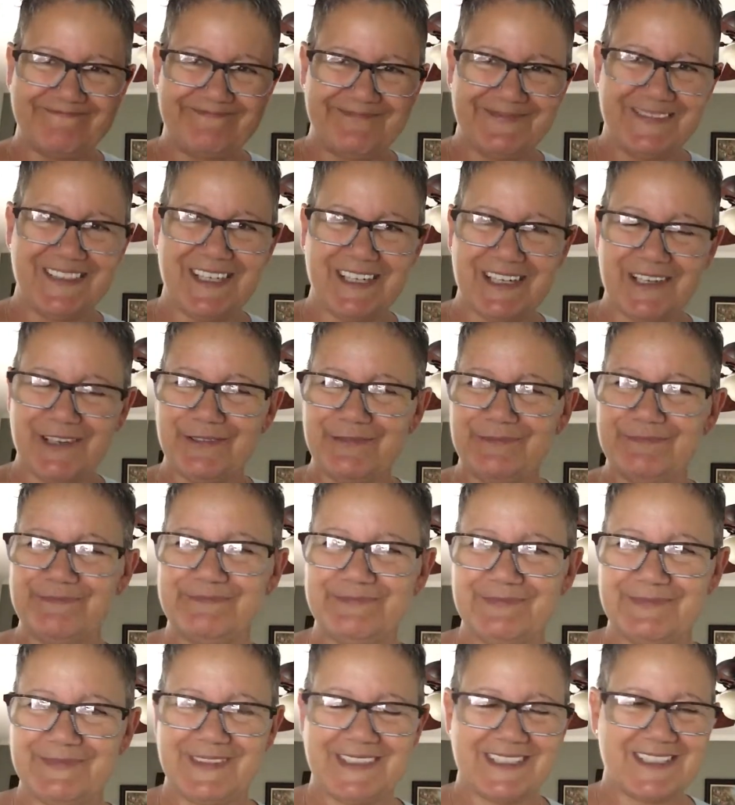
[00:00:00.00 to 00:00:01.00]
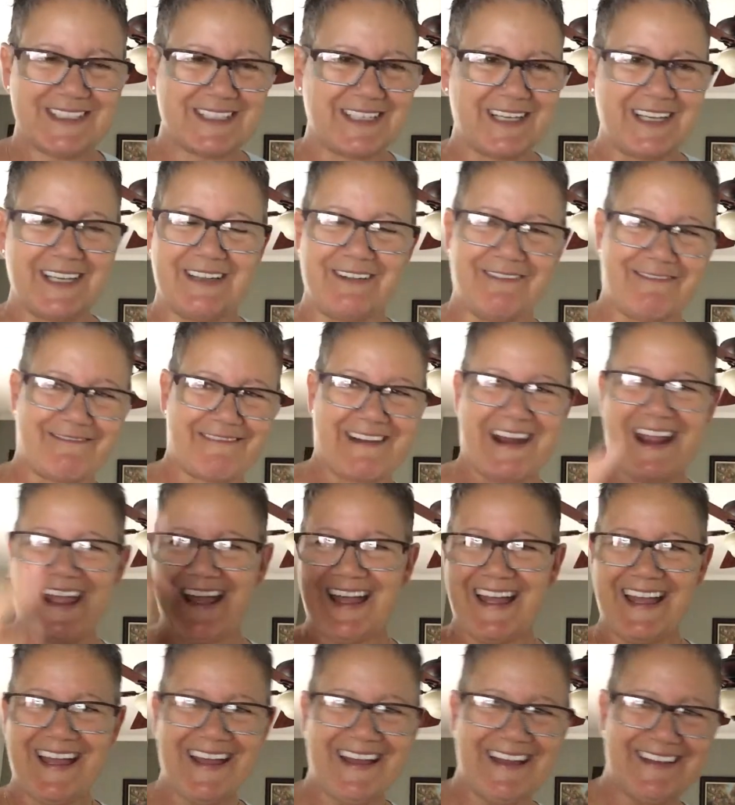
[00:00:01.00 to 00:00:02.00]
you know, it's like
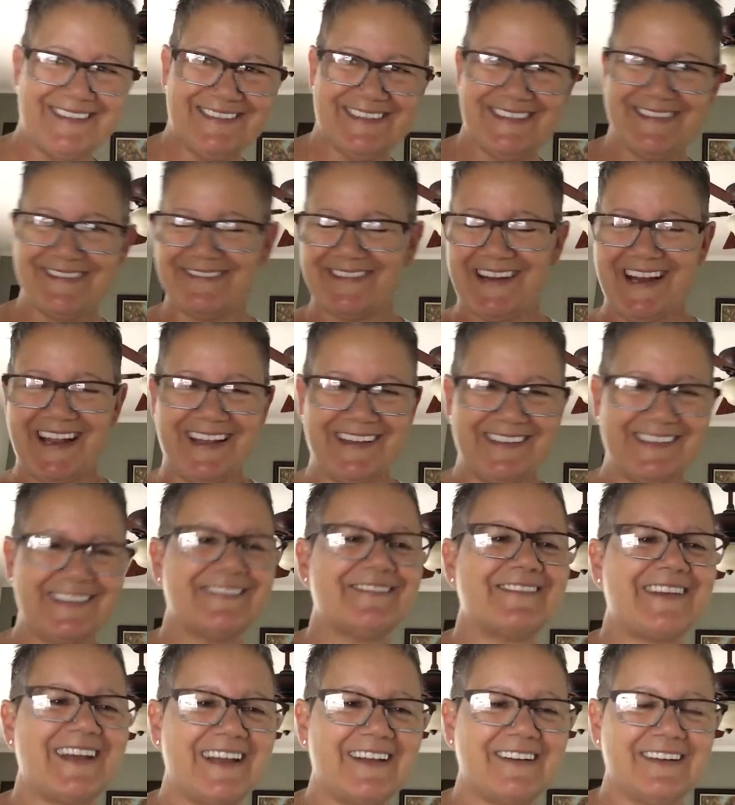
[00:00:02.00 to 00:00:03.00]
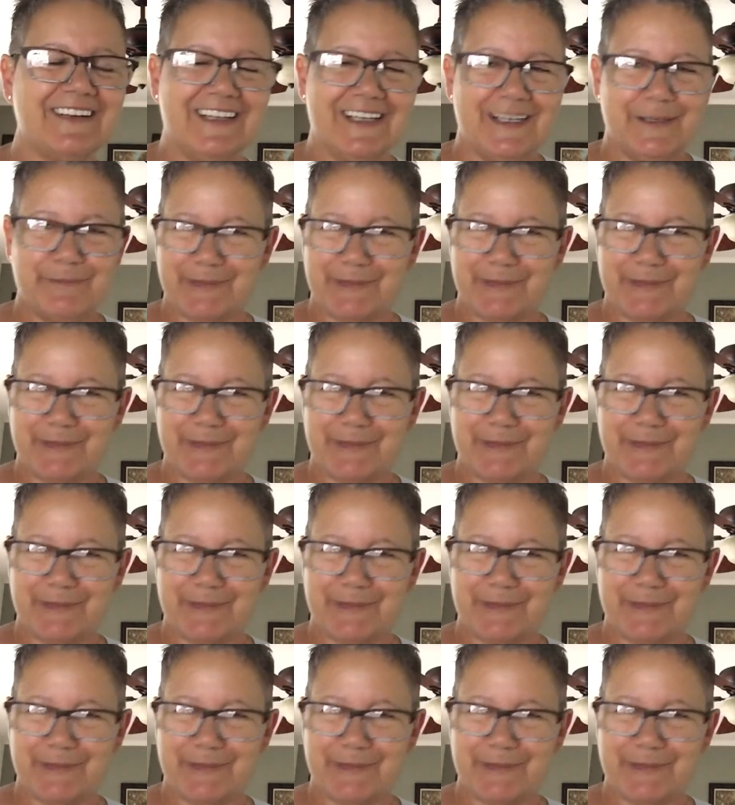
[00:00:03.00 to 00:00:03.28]
round and round and round.